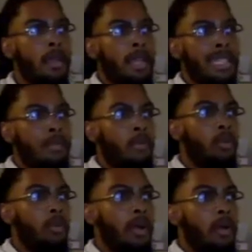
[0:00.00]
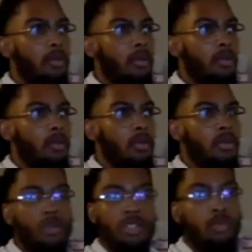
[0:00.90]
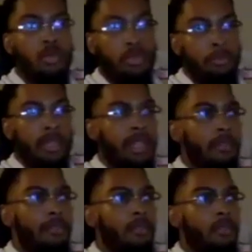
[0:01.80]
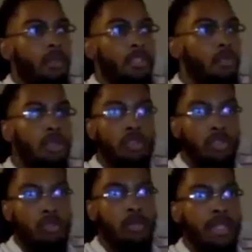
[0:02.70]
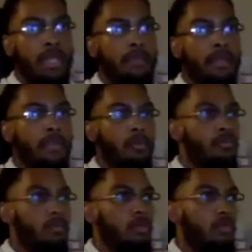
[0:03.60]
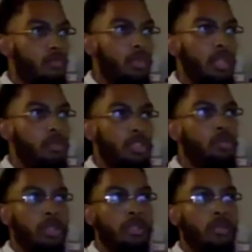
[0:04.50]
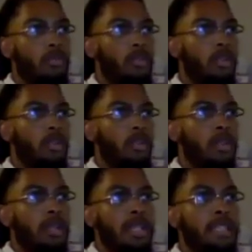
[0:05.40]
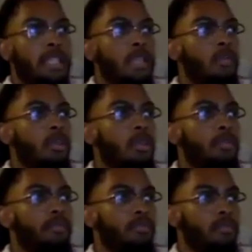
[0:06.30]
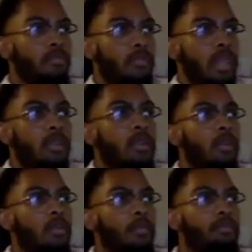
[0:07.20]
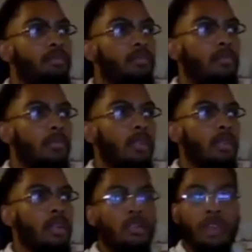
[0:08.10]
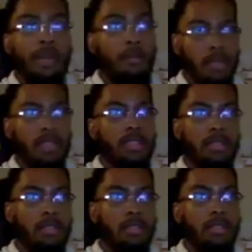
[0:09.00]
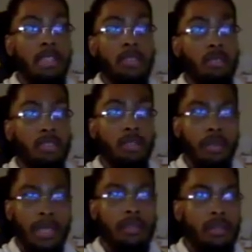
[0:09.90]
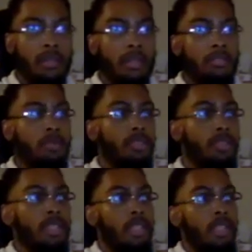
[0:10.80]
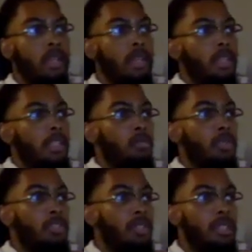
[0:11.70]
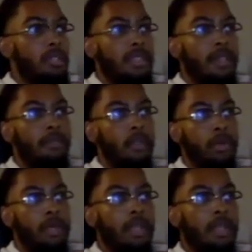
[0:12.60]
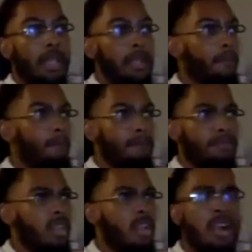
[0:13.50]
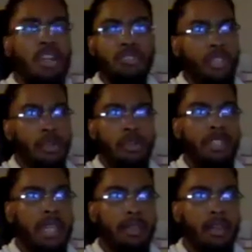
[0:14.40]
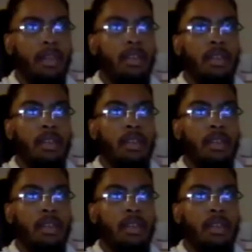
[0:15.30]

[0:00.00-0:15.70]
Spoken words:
It's more about what you want to do in life, what you want to do in life, like really what you want to do. Let's say you want to, I don't know, write books. This is what you like. This is what you see. This is what you see yourself doing in like 100 years and everything.